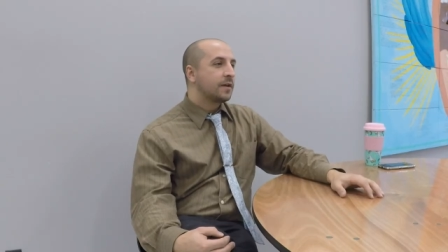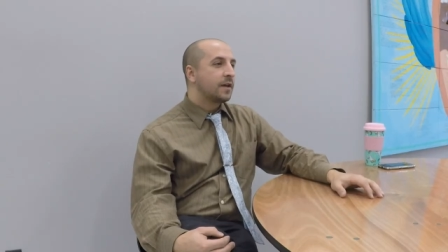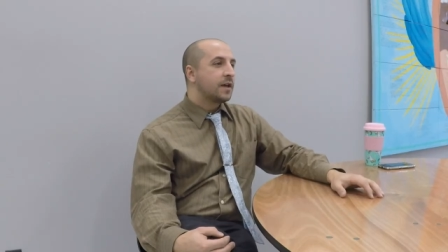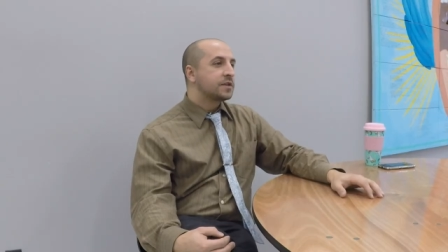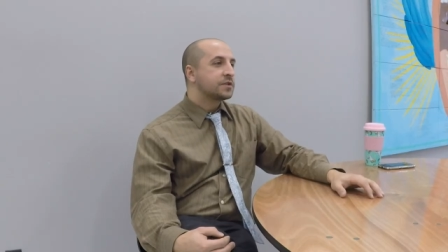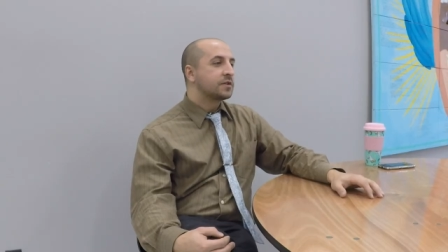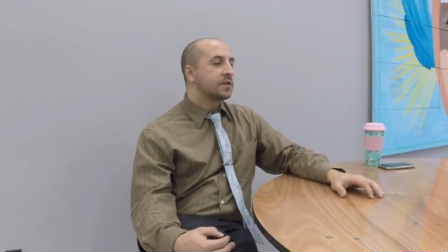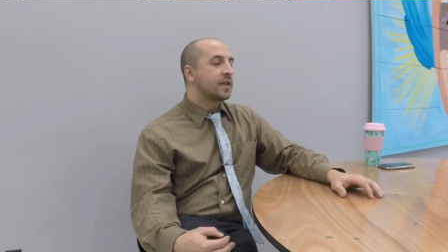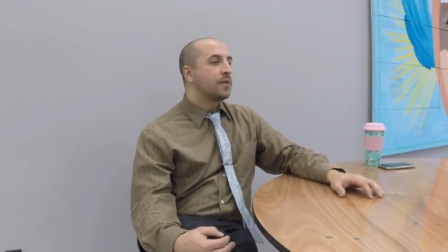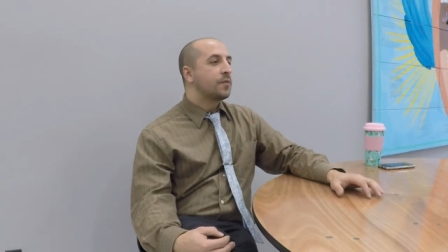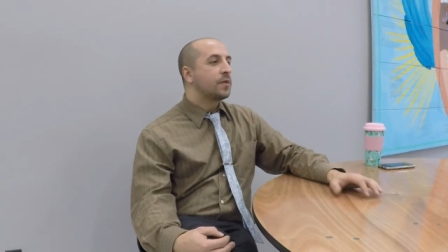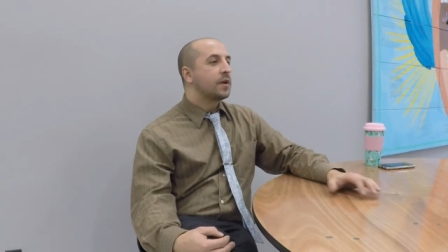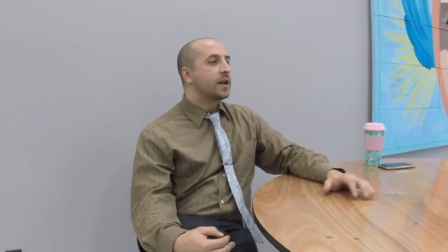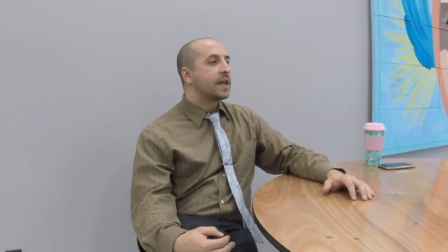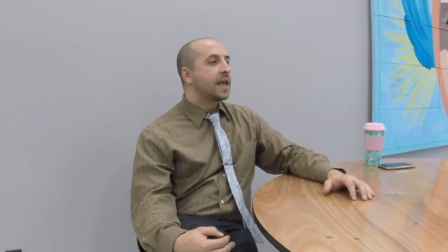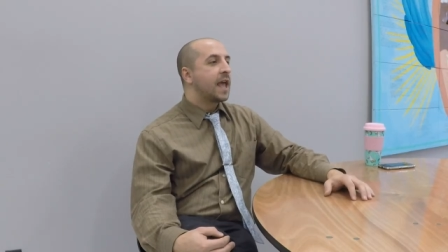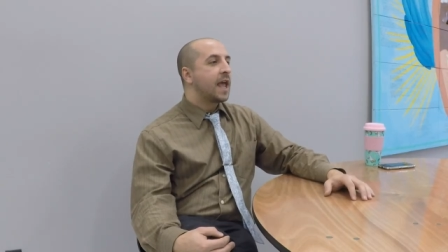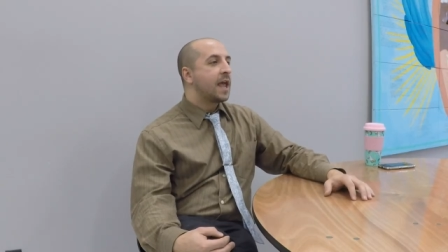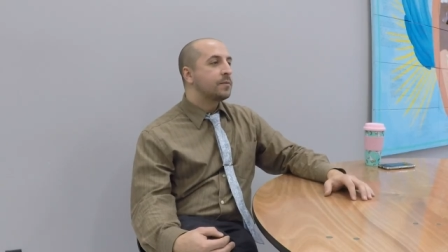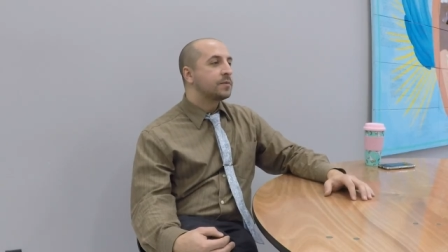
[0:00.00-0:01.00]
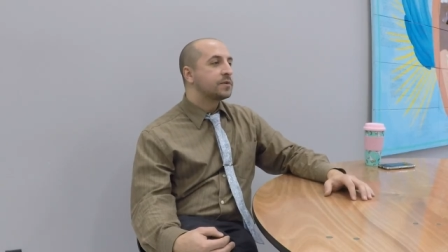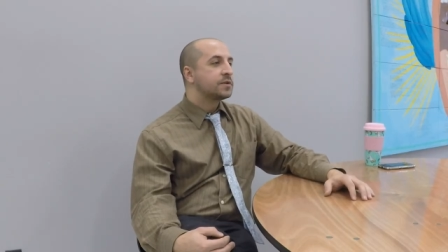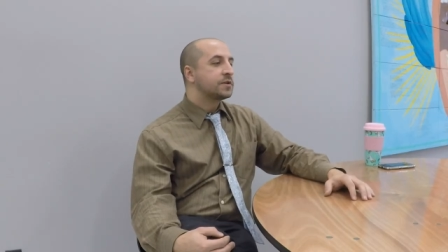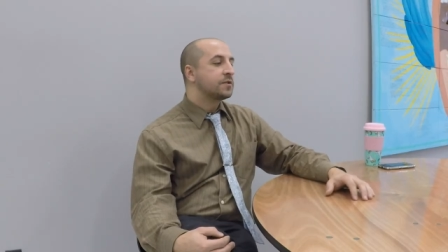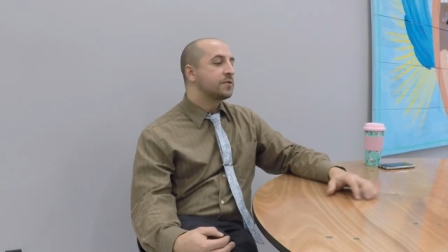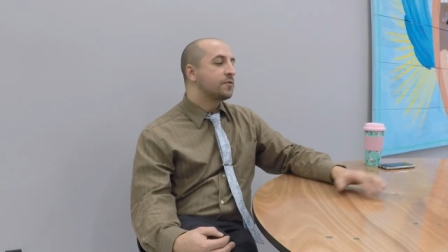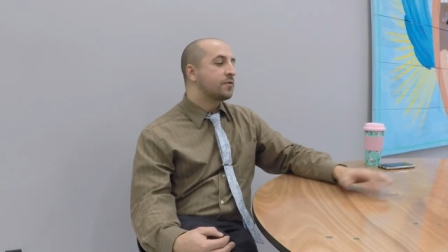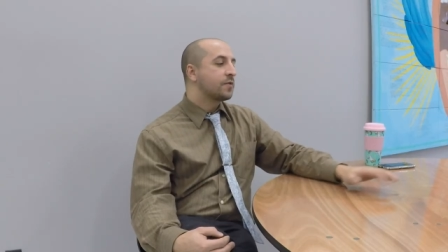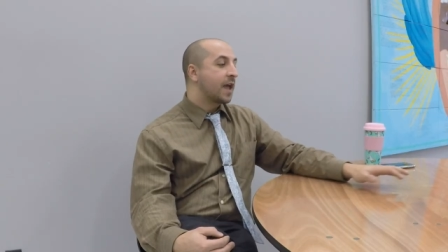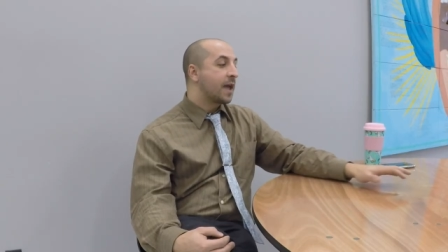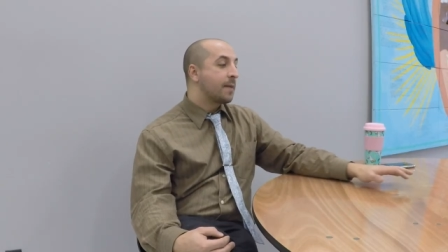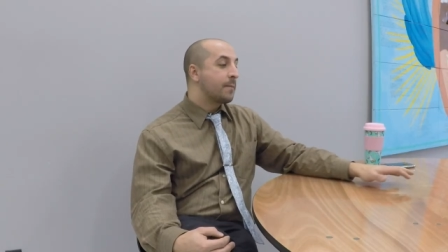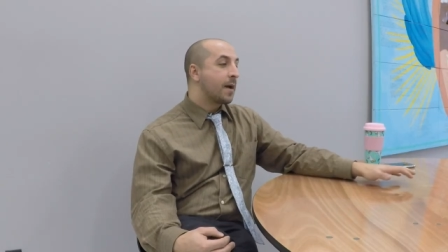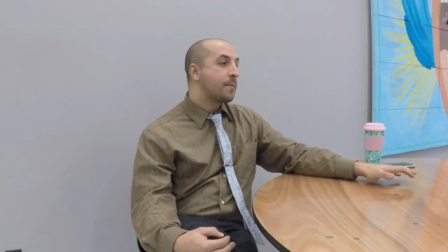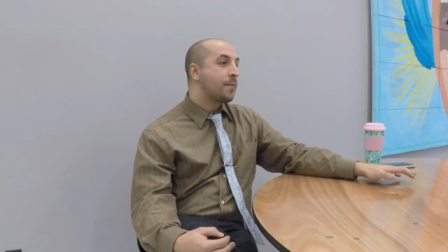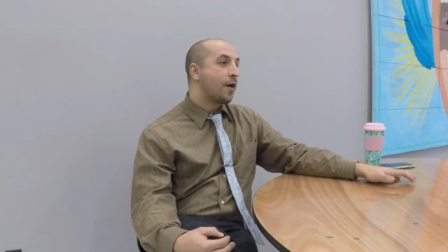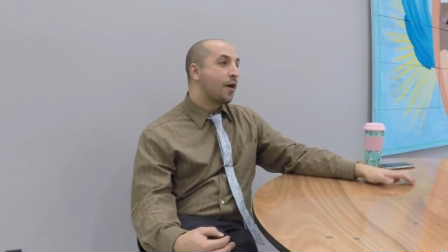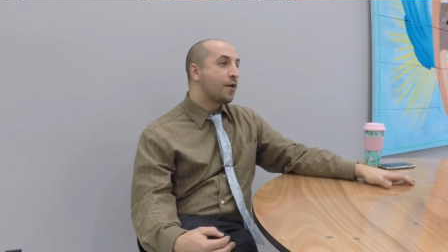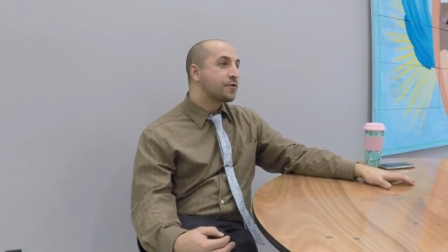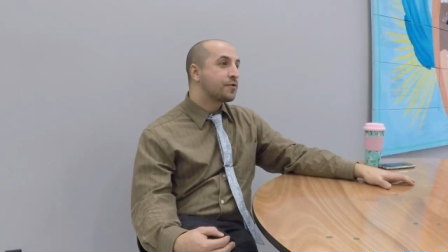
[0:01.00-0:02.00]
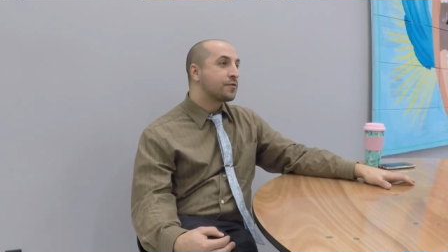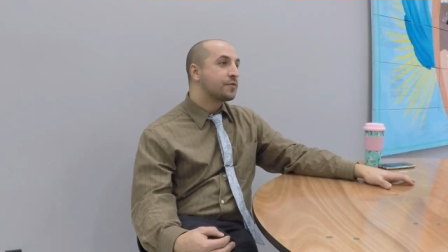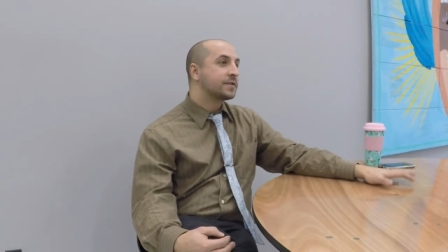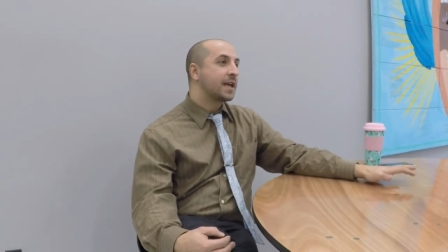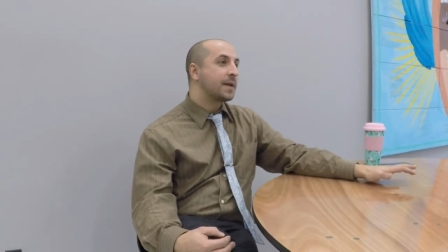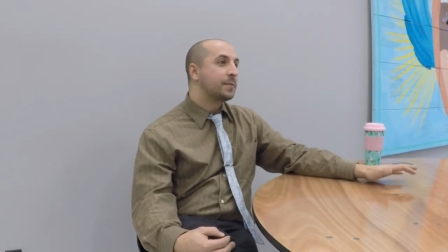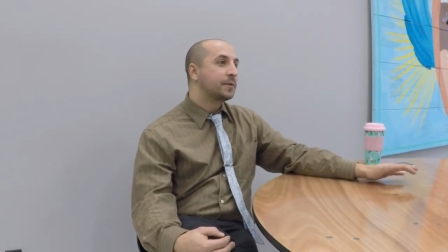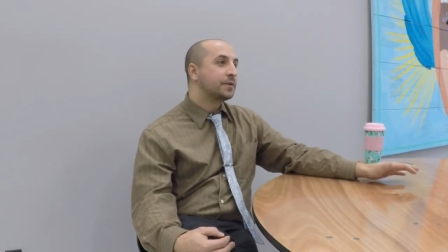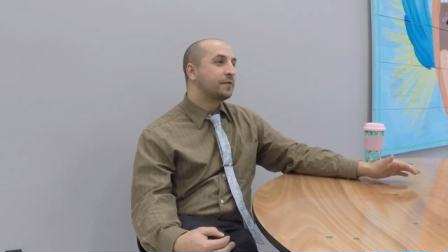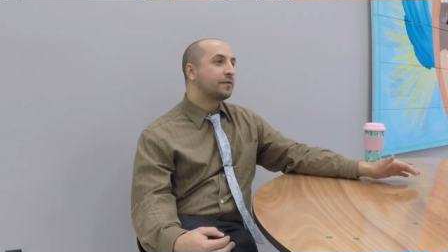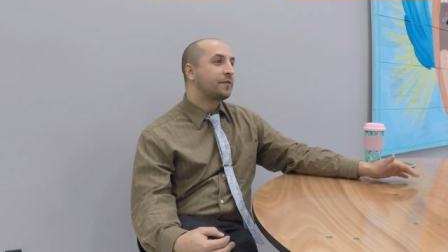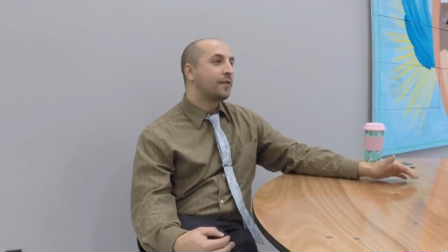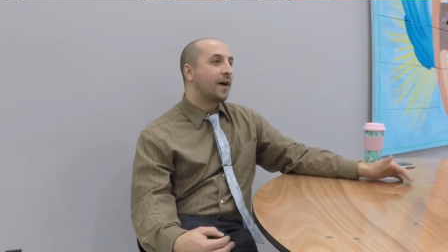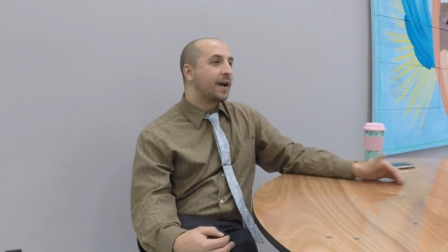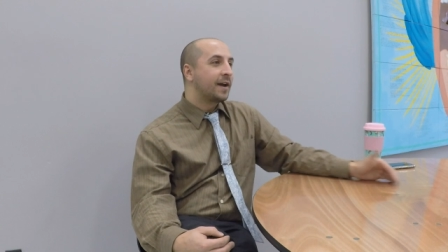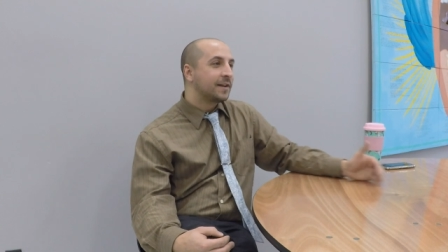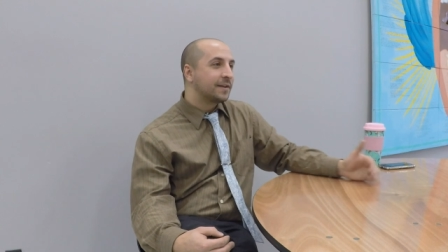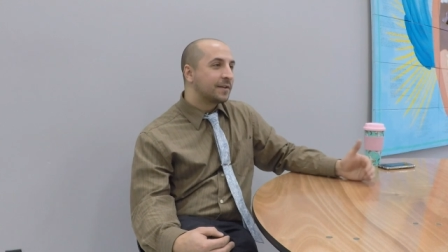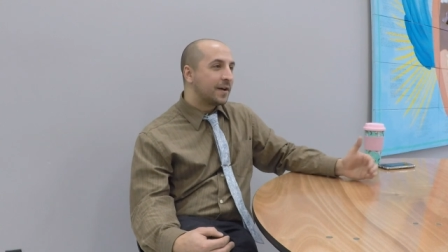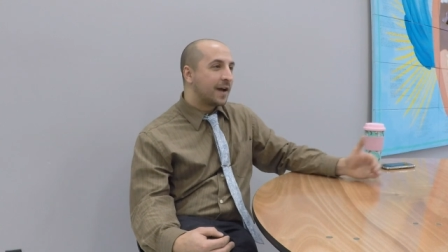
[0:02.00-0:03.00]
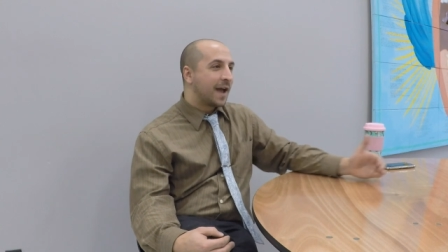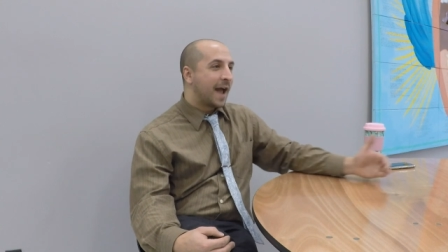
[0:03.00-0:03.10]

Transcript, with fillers: So then when it came to, okay, my partner was able to find,